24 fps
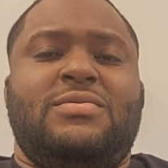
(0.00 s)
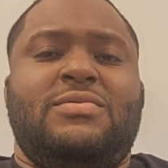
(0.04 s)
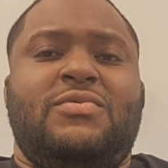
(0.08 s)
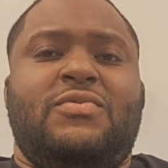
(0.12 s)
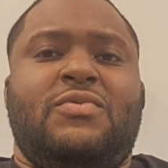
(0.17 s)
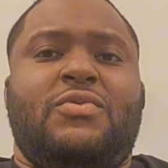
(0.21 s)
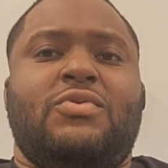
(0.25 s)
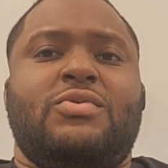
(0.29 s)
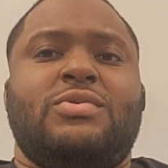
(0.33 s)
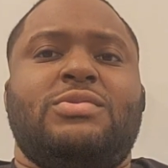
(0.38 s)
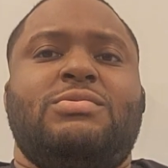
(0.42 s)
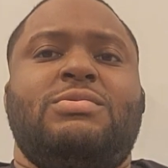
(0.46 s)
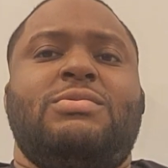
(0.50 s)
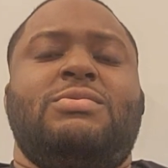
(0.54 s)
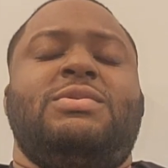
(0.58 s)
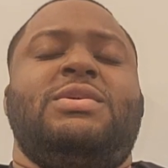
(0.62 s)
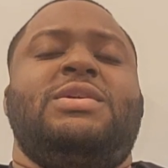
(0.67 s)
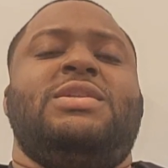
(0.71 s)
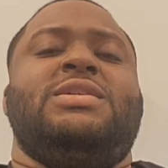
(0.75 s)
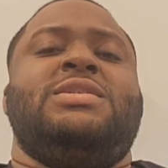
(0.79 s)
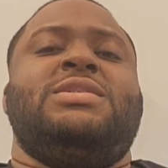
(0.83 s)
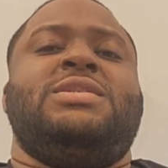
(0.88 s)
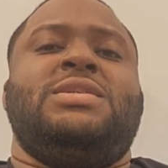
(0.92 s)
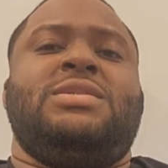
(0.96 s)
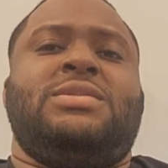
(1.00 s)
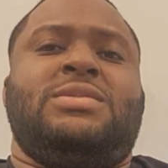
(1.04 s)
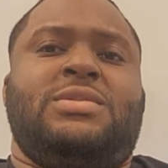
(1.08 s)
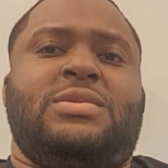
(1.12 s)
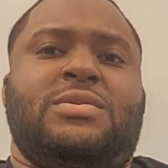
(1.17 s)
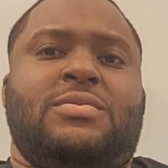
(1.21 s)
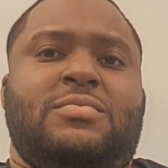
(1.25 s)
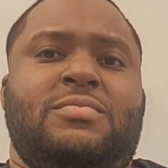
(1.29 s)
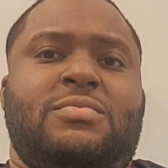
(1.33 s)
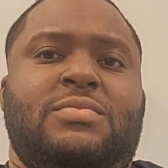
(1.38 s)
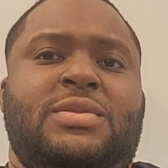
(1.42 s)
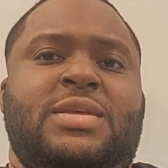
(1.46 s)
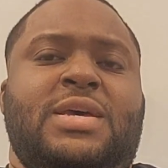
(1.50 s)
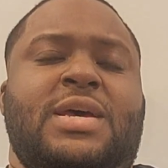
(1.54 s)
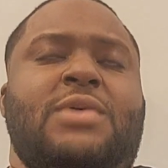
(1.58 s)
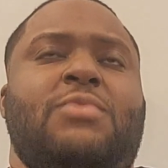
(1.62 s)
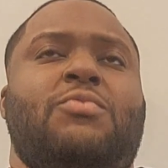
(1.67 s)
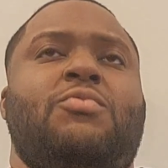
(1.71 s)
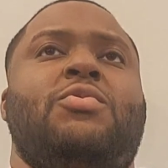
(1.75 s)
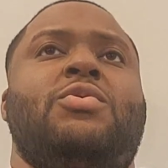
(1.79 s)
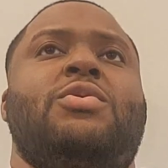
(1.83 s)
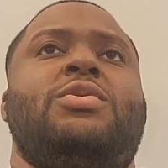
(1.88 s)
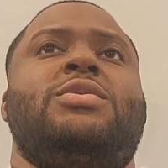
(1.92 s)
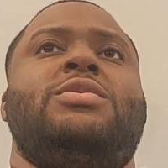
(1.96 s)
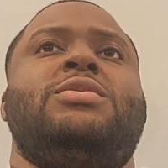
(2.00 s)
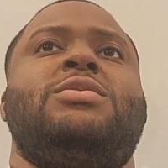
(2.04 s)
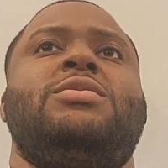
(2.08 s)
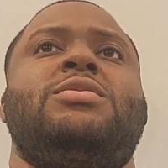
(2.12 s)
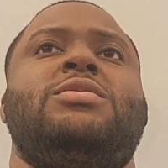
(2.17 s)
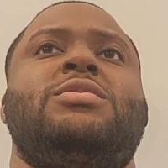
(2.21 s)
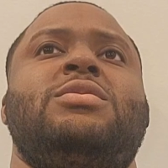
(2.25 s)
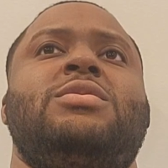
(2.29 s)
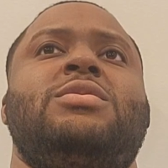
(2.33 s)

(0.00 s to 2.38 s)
Of course, we need a system that would